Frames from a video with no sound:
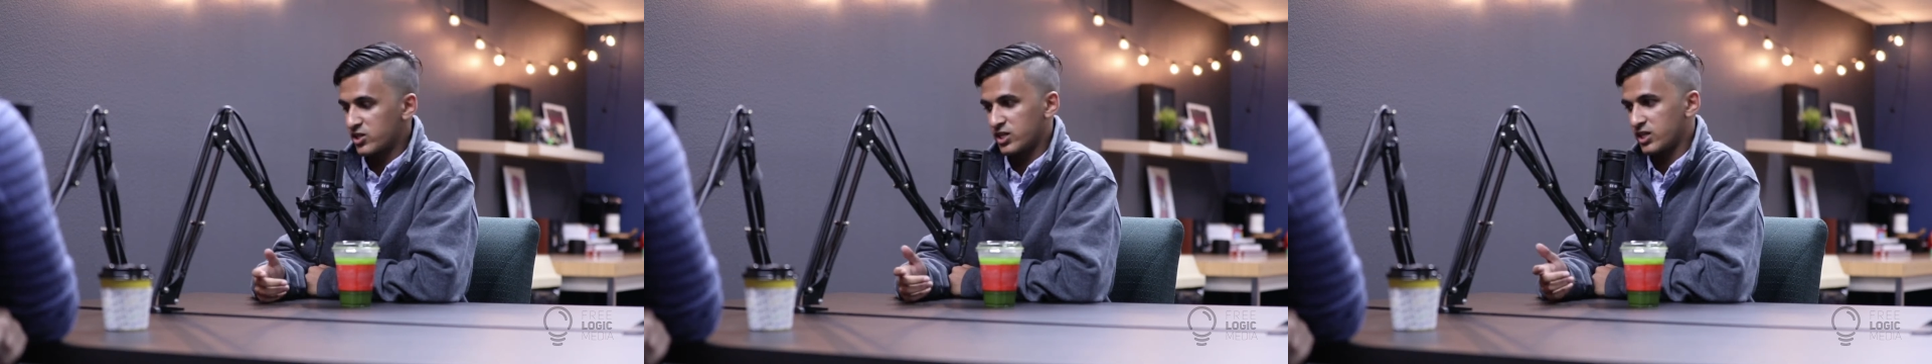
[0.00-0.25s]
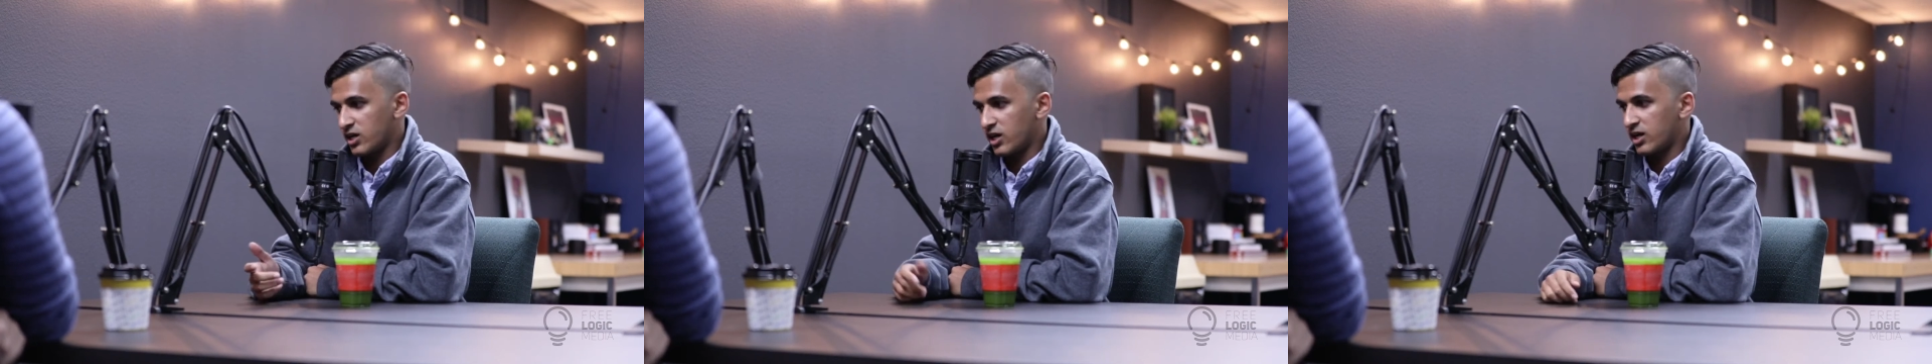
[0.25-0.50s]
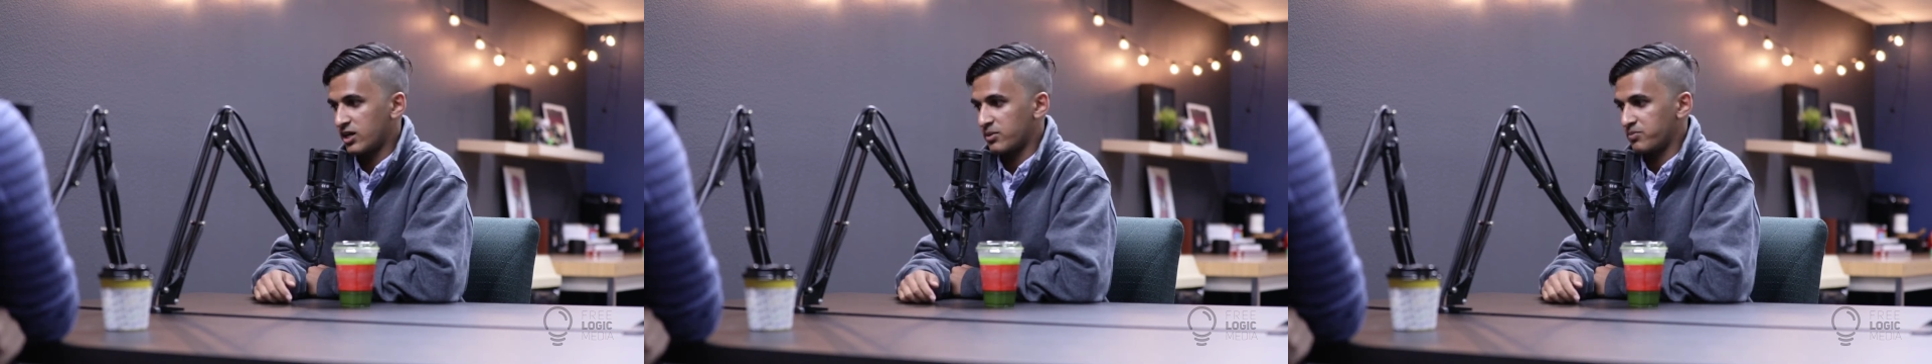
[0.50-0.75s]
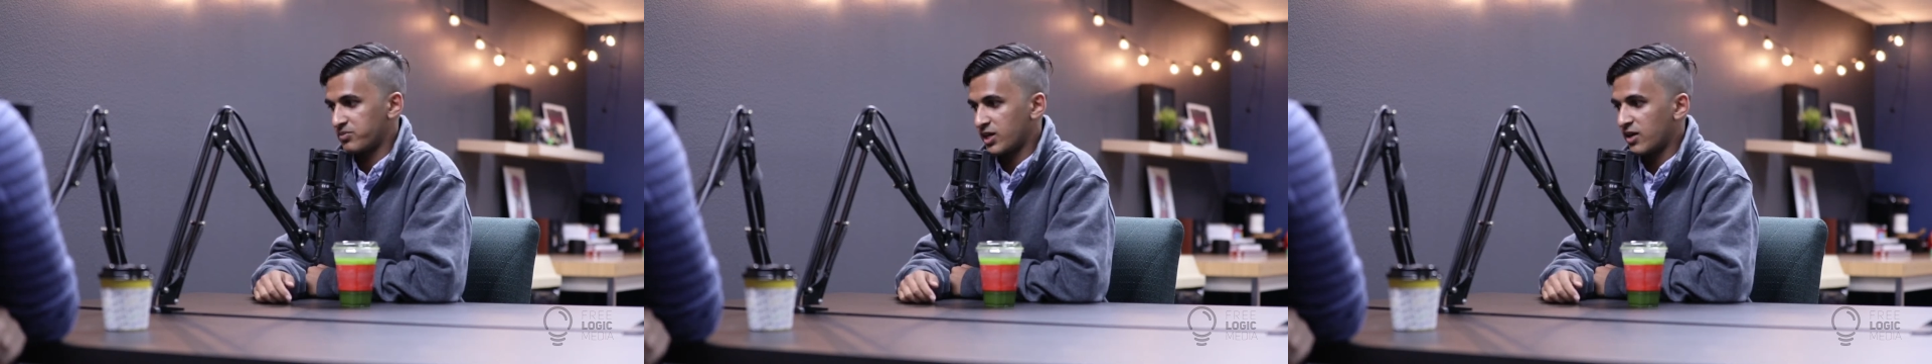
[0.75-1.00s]

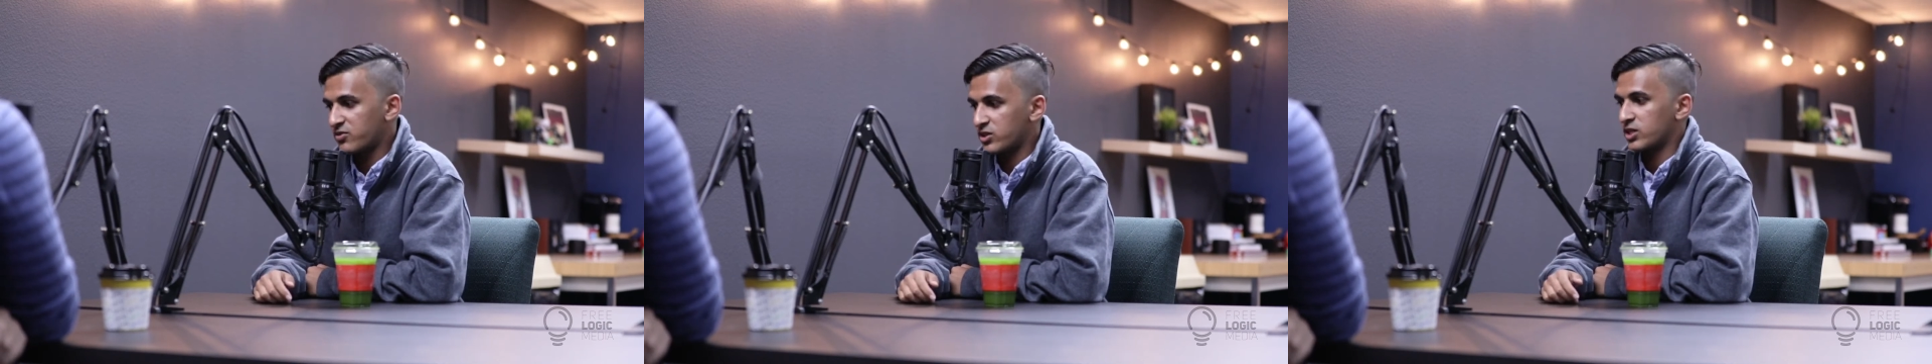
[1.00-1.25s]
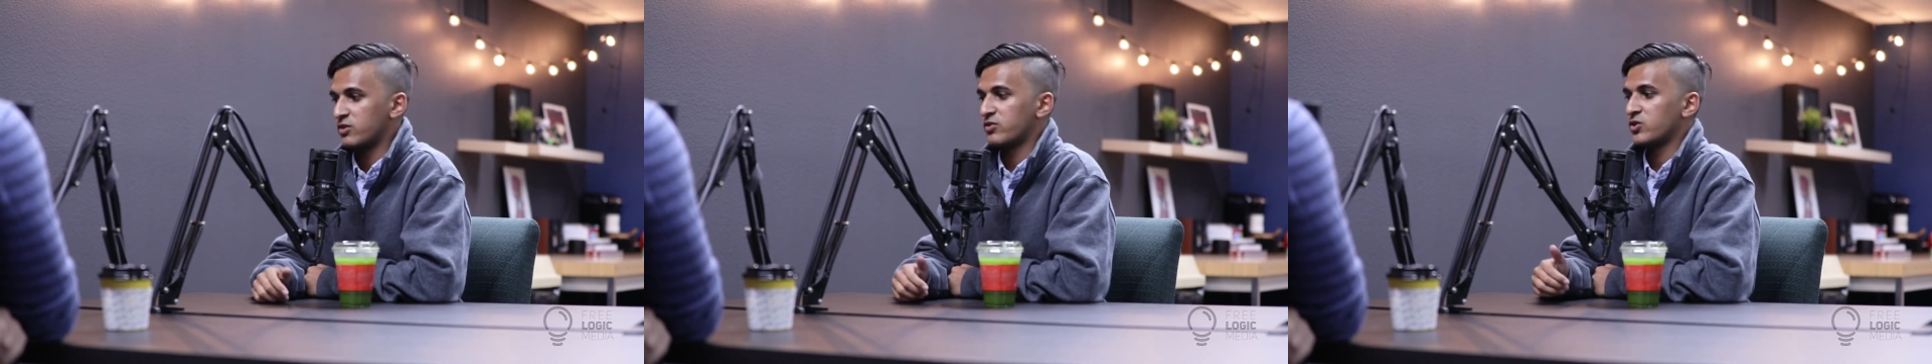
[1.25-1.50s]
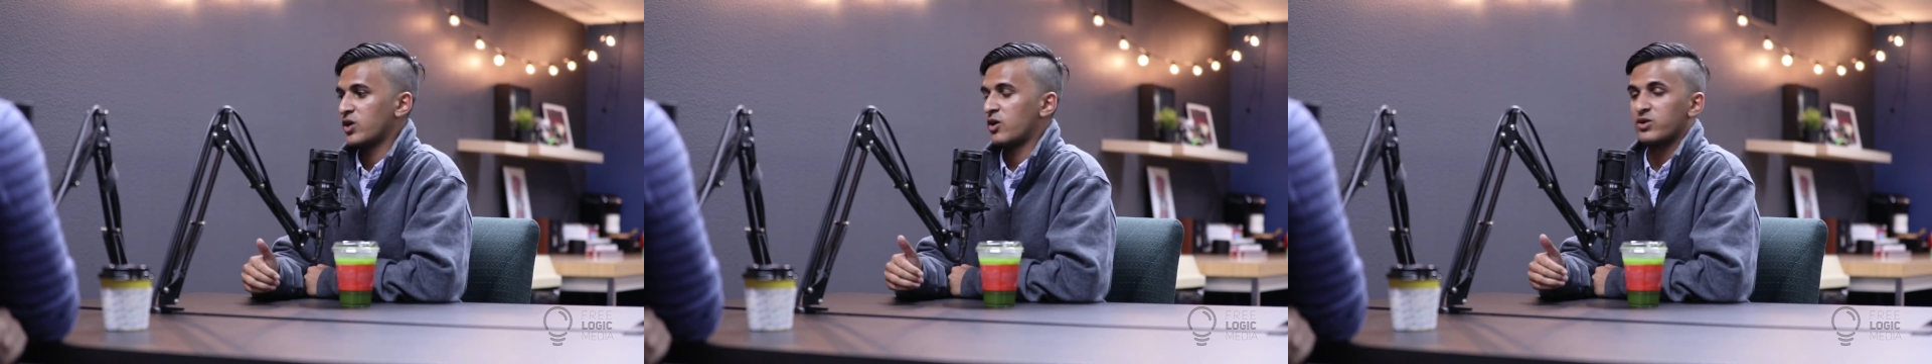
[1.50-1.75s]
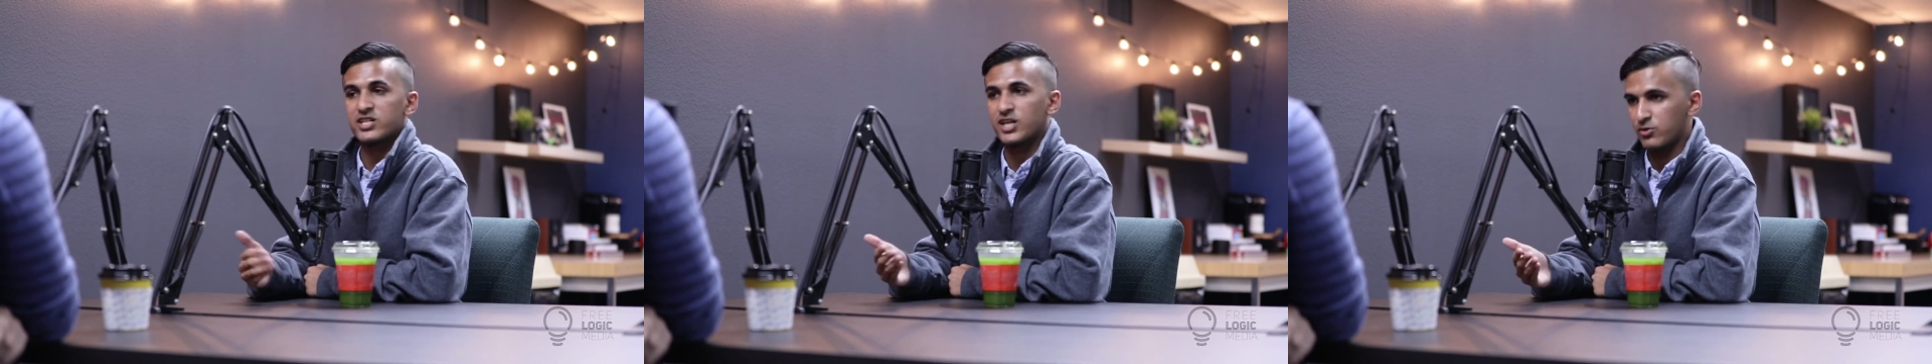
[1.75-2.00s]
the interview, I
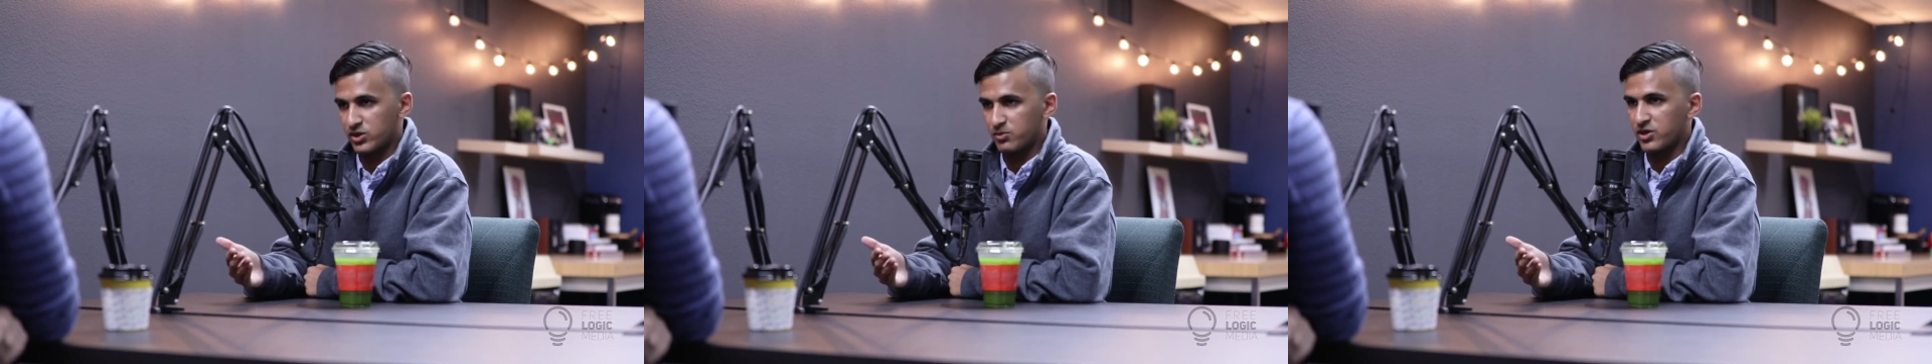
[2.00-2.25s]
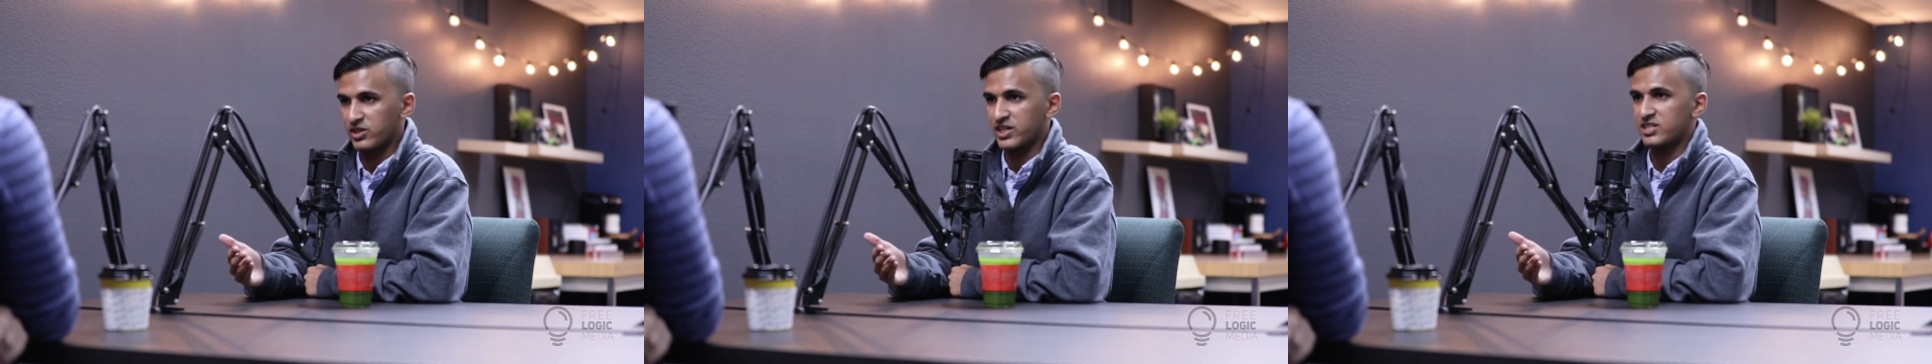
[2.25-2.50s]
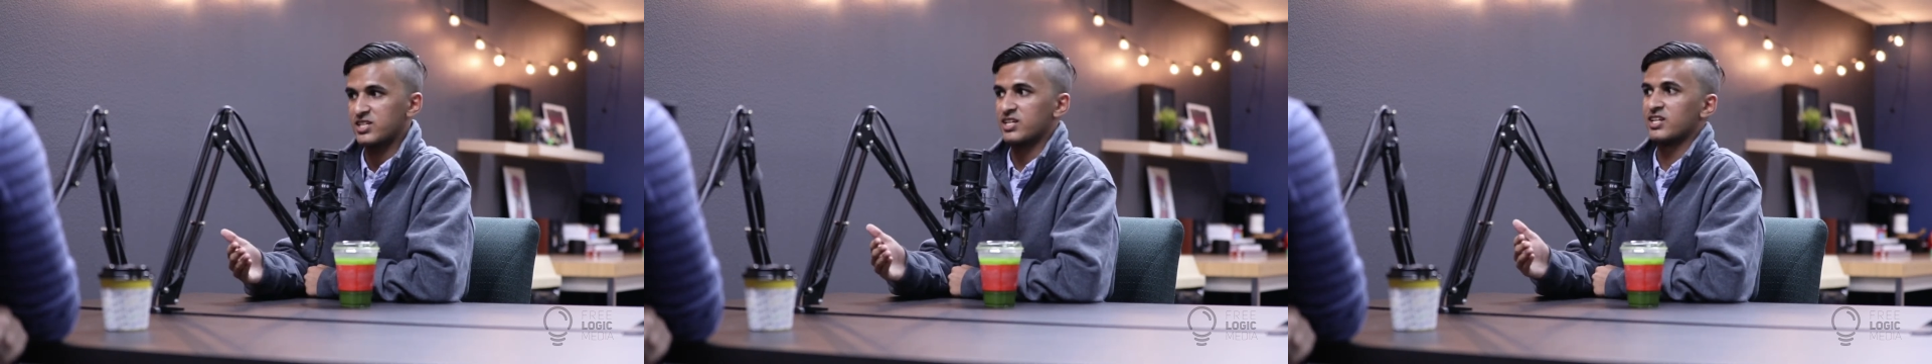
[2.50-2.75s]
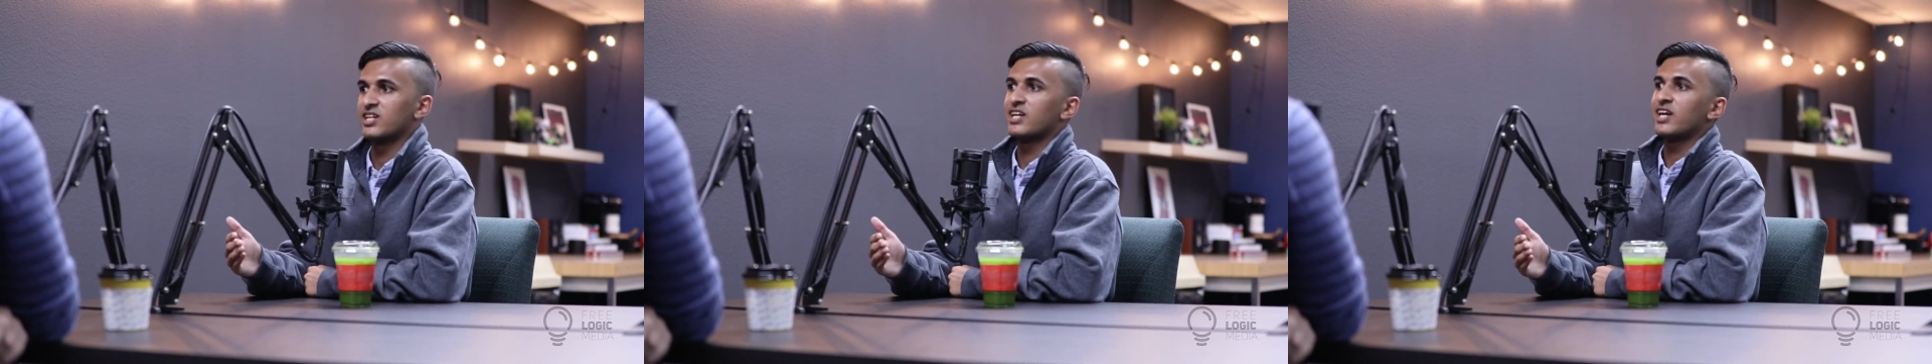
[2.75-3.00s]
would connect with them on LinkedIn,